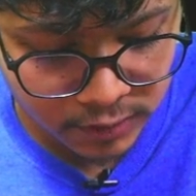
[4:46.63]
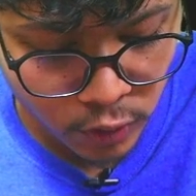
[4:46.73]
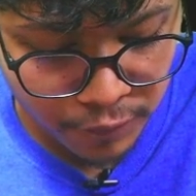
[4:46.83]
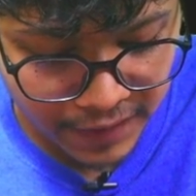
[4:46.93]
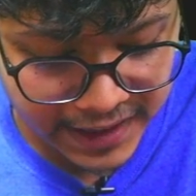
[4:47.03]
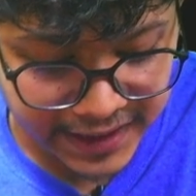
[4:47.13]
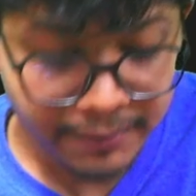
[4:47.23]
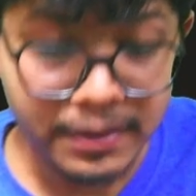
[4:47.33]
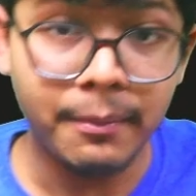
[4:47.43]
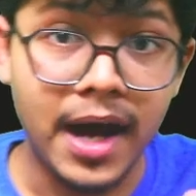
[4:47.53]
O of n time
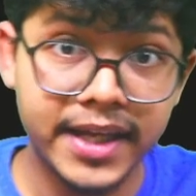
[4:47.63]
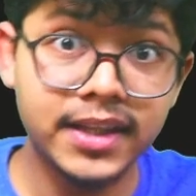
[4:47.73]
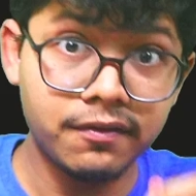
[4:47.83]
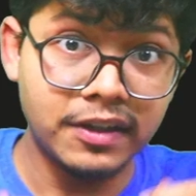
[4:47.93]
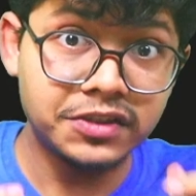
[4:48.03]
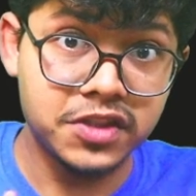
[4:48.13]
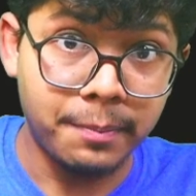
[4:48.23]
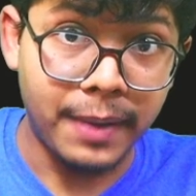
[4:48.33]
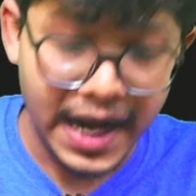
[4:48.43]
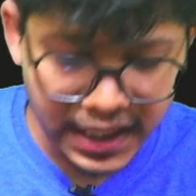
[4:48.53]
and marking the ones which are
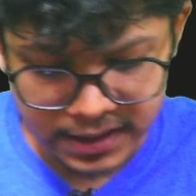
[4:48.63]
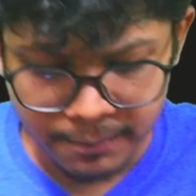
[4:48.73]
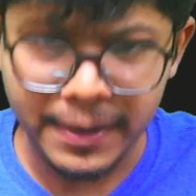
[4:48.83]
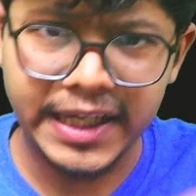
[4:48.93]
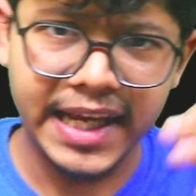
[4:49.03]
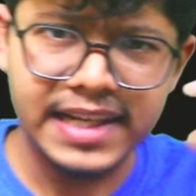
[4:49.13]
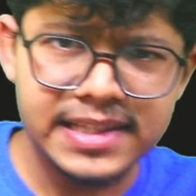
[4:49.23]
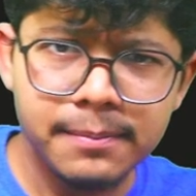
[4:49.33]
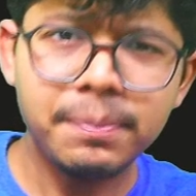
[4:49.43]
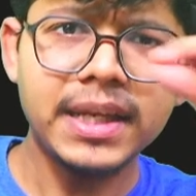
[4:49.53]
bad by taking
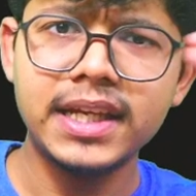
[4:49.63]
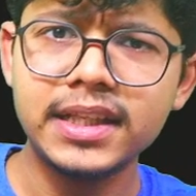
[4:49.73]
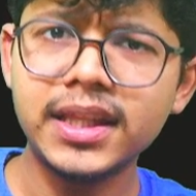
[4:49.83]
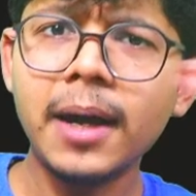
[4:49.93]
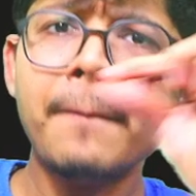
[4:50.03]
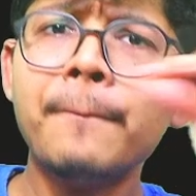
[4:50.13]
simply the